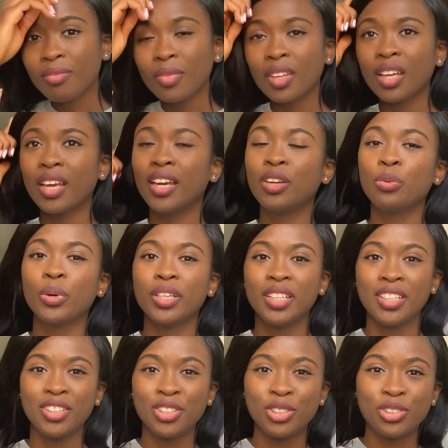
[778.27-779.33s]
and when
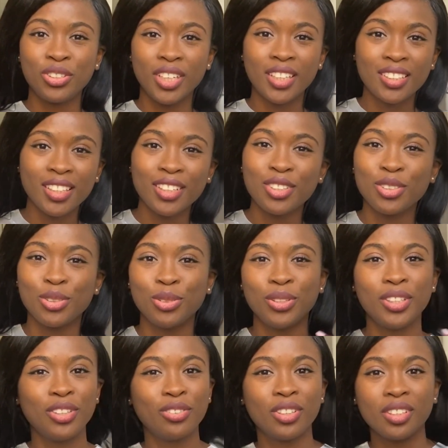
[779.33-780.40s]
he created you,
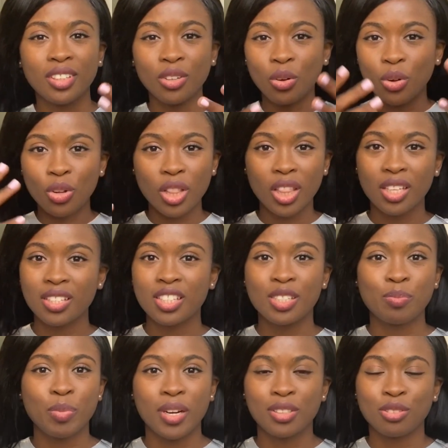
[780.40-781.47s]
he created all
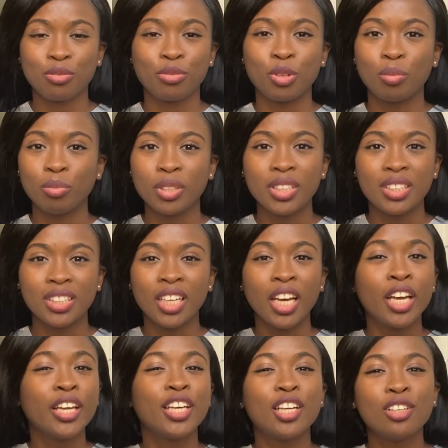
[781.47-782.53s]
this part of your body.
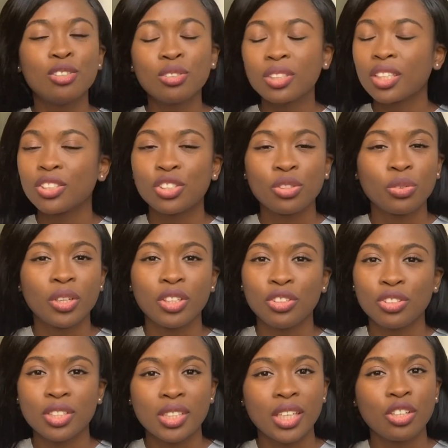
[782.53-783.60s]
He looked at you and
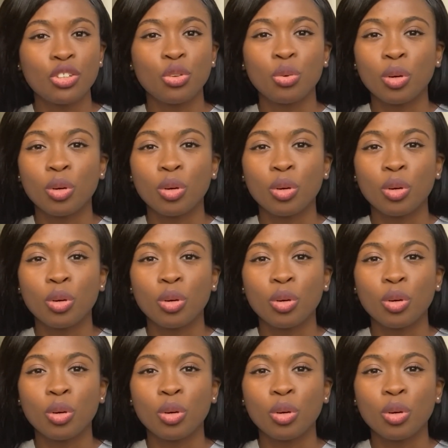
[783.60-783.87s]
he said you are